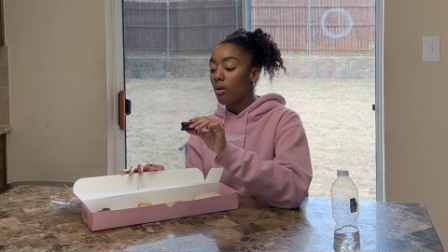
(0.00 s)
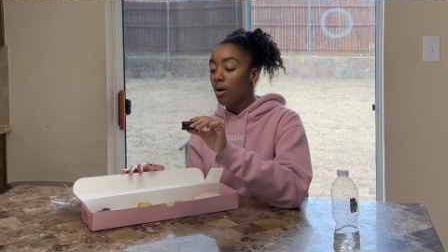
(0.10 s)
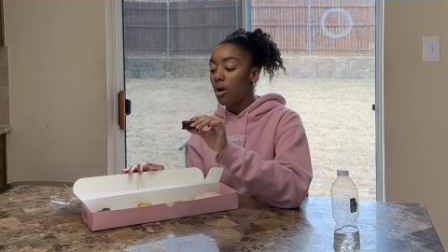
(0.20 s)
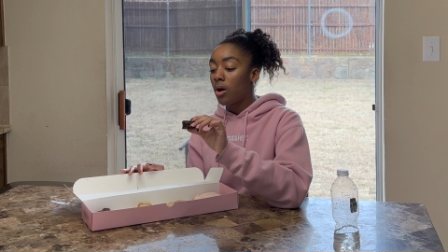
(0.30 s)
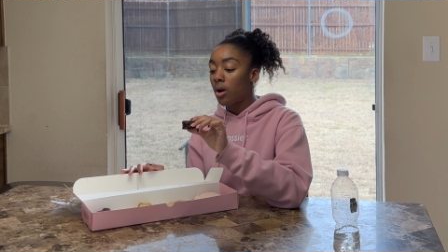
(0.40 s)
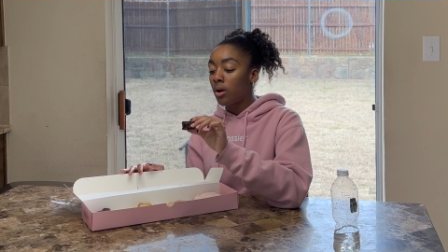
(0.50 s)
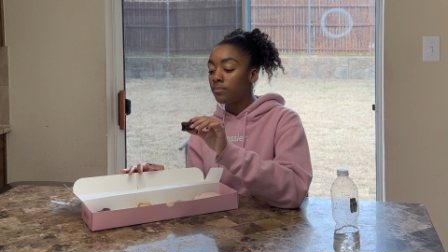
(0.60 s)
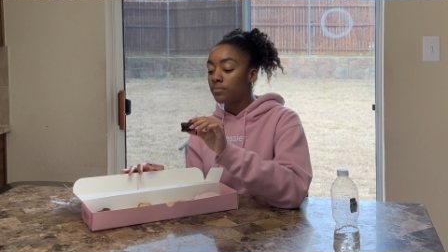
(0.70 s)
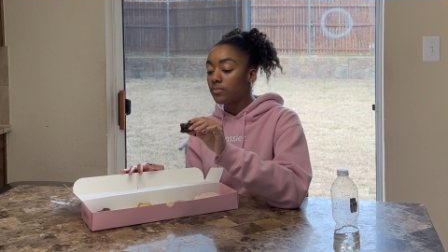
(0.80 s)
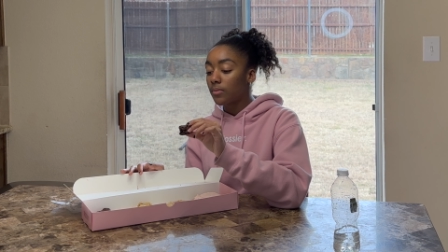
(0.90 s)
Let
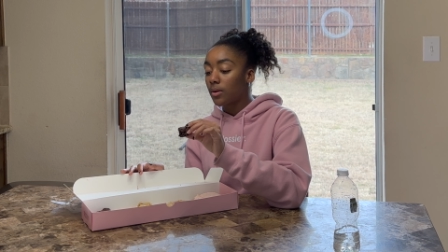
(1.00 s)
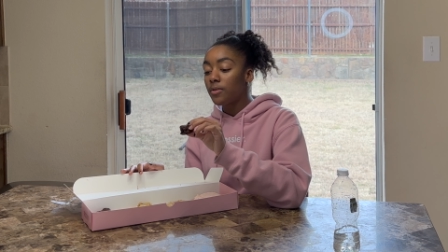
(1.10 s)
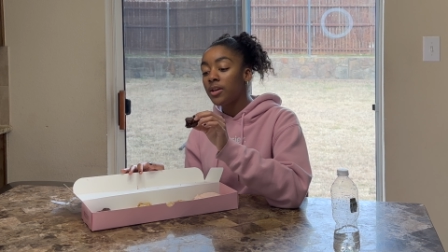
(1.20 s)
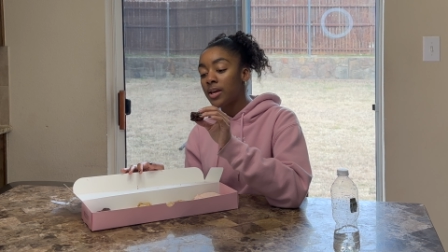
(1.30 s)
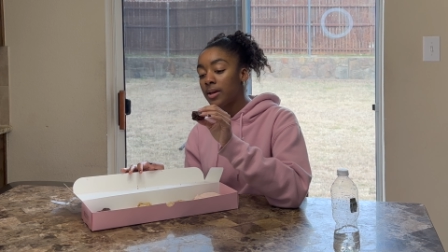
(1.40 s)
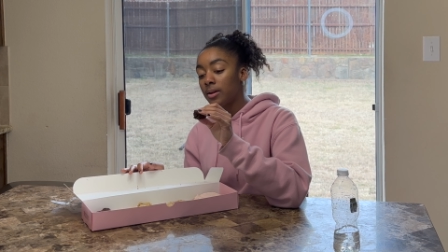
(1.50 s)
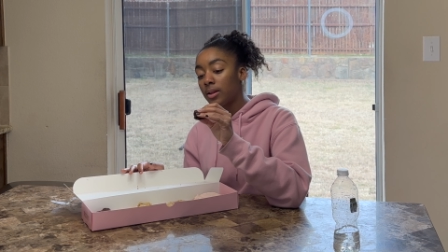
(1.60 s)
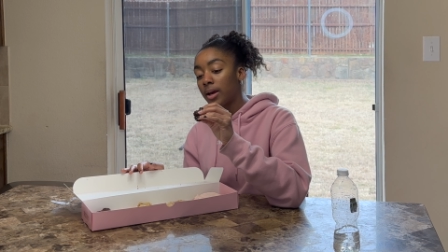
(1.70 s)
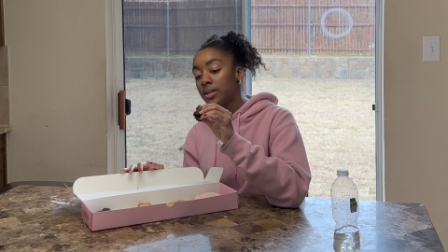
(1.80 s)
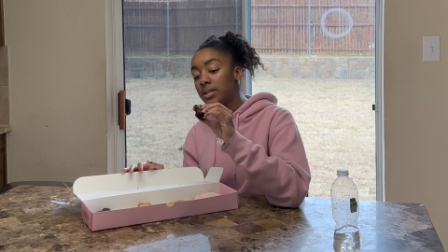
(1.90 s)
me get
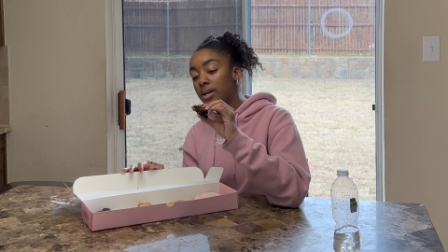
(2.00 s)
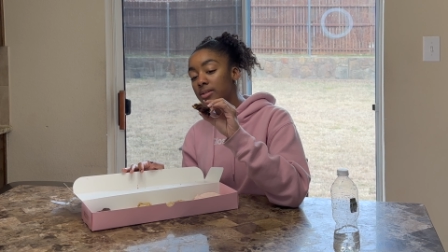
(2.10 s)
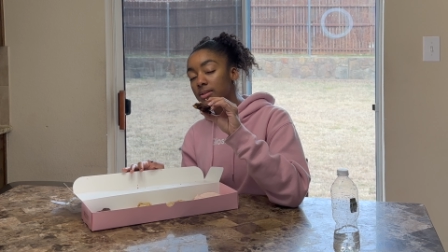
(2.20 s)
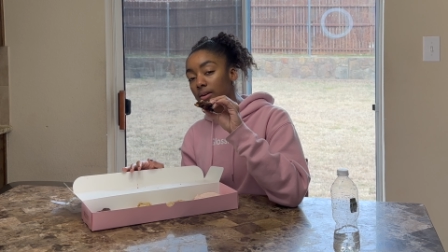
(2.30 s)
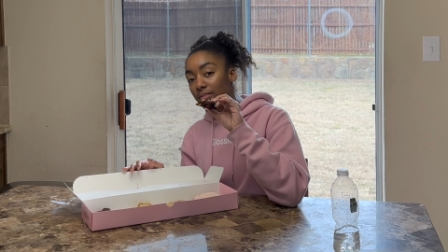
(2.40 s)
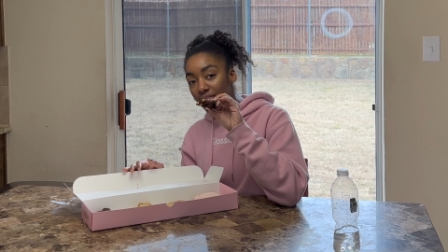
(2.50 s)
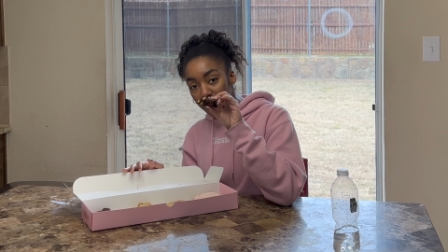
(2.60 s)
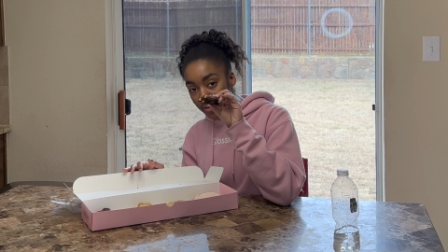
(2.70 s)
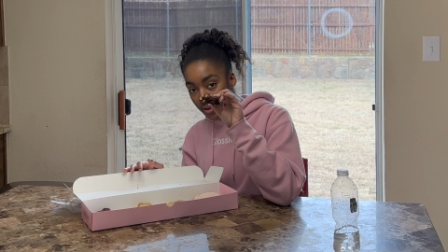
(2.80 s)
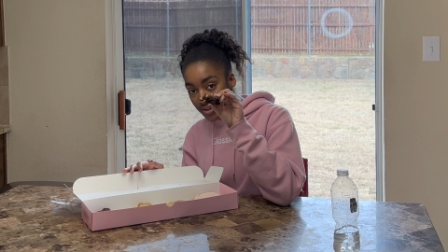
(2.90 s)
like a taste of
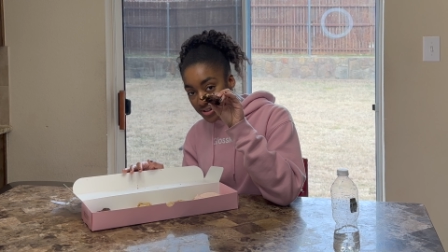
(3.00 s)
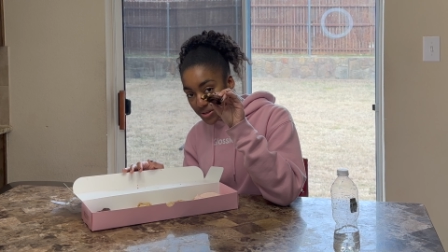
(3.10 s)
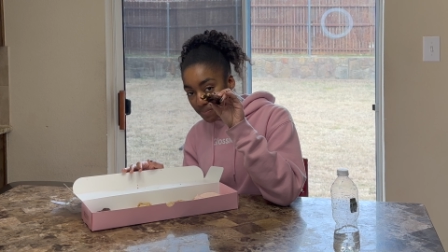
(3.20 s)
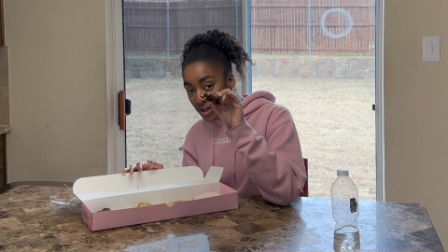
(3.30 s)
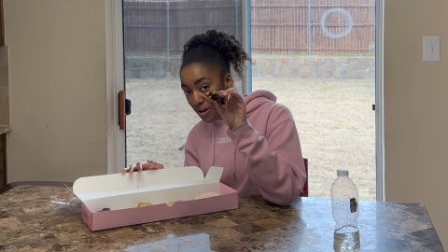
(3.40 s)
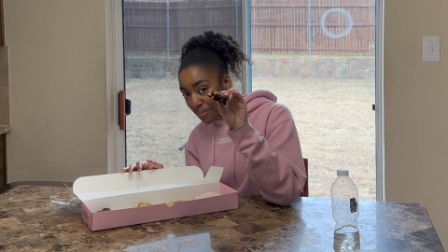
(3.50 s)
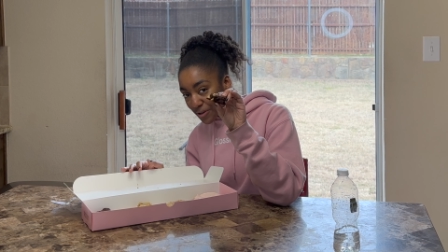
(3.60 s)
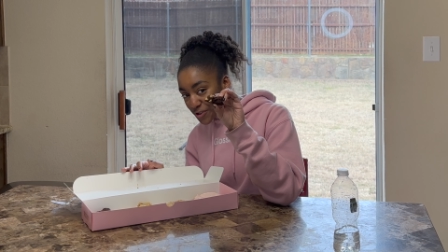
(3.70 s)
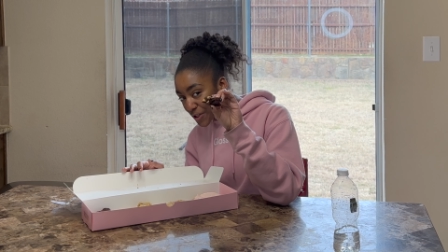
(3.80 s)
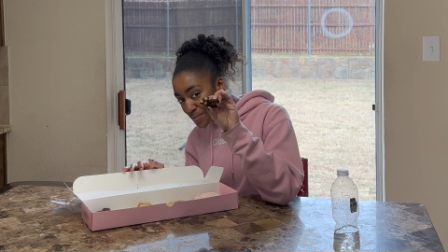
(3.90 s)
these peanut butter
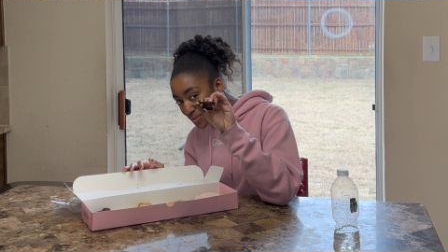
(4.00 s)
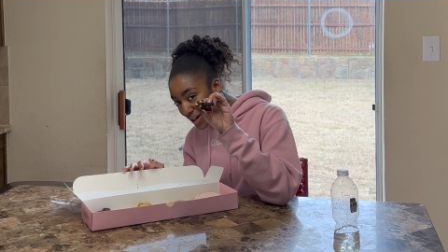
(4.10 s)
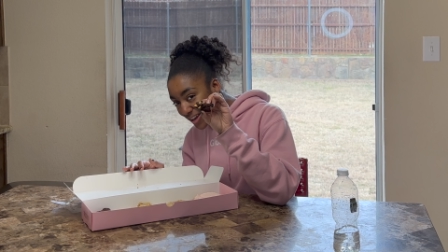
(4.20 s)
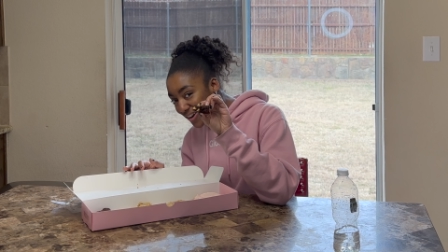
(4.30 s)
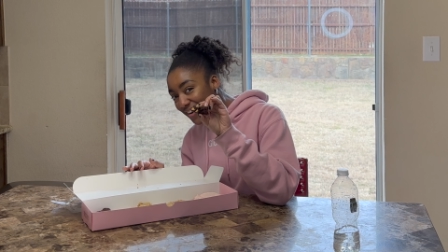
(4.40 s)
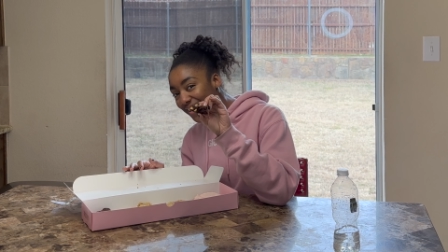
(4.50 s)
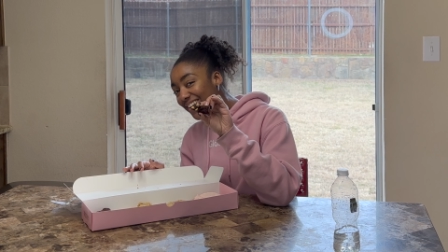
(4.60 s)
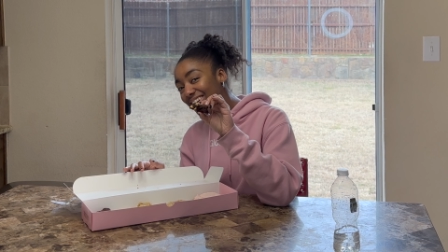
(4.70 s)
chips right here.